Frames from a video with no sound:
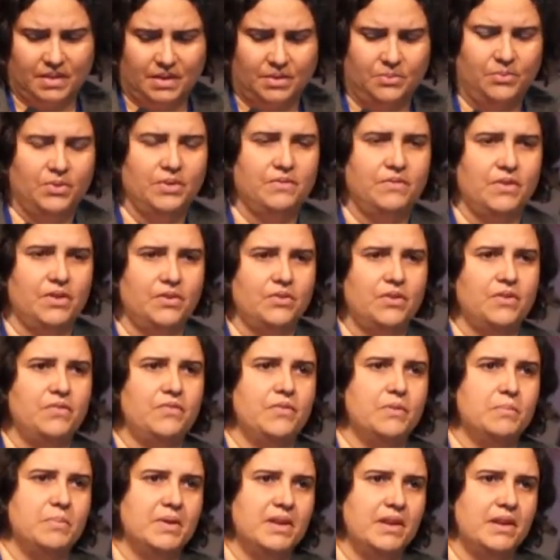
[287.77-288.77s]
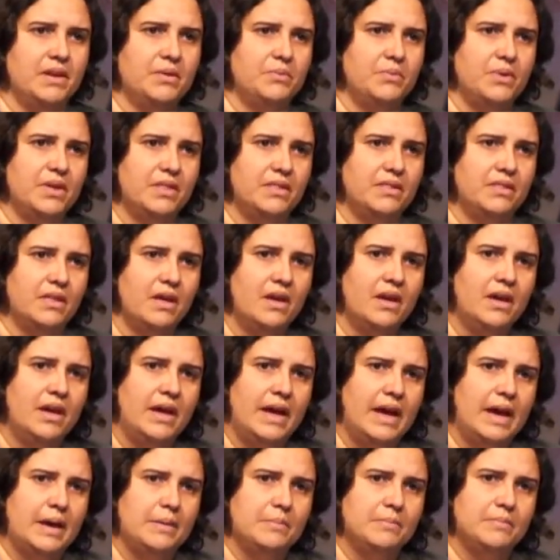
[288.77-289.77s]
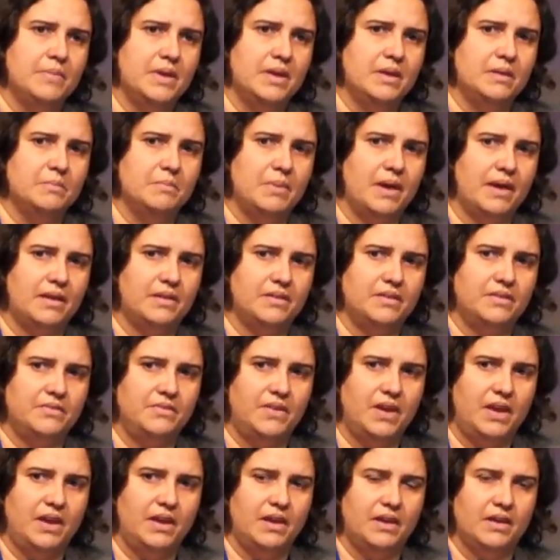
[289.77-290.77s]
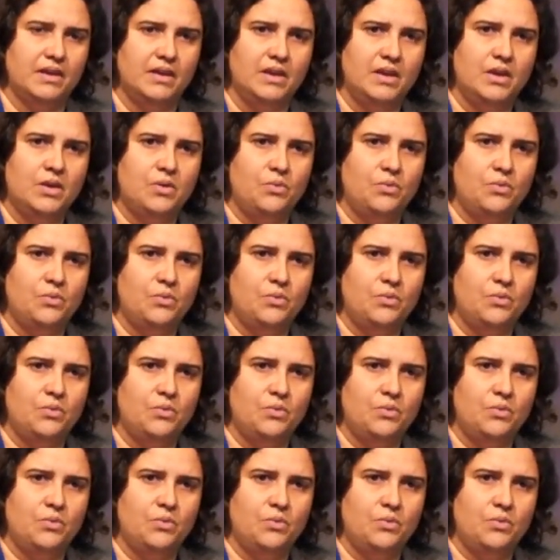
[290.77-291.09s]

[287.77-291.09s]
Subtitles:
that we're very familiar with in palliative care,